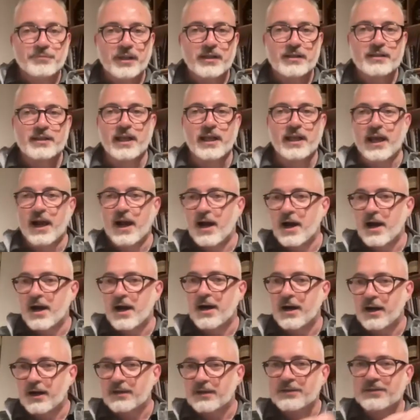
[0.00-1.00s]
they
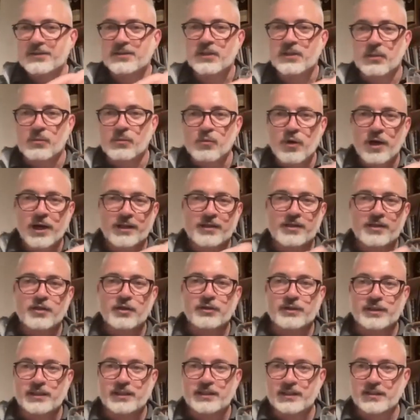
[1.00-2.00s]
are somewhere
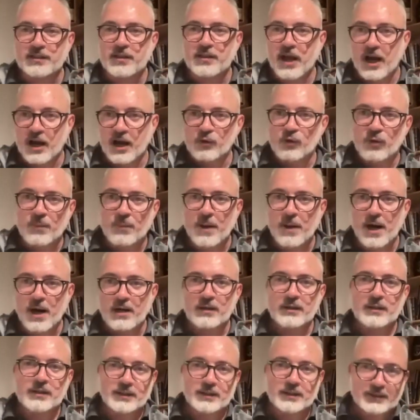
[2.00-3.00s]
dotted in the aroma
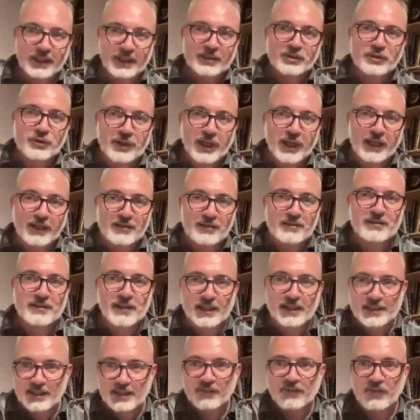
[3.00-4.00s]
that you can
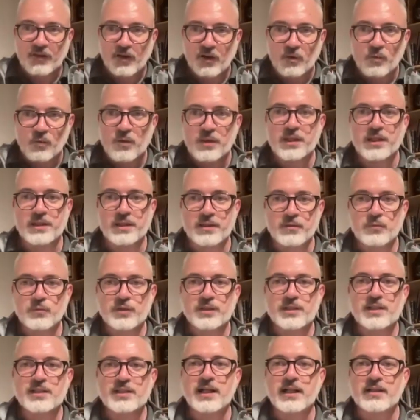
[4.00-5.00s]
decipher within
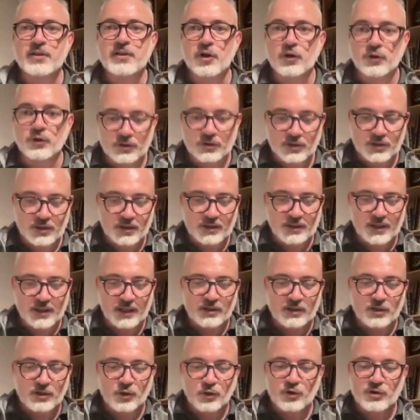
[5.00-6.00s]
that note,
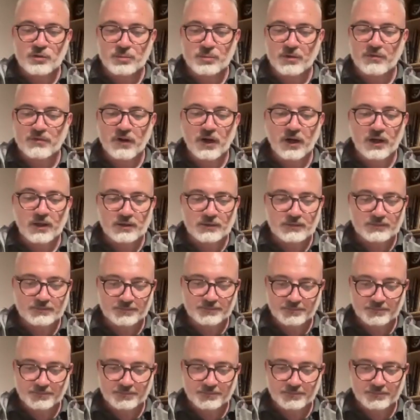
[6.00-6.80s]
that nose profile.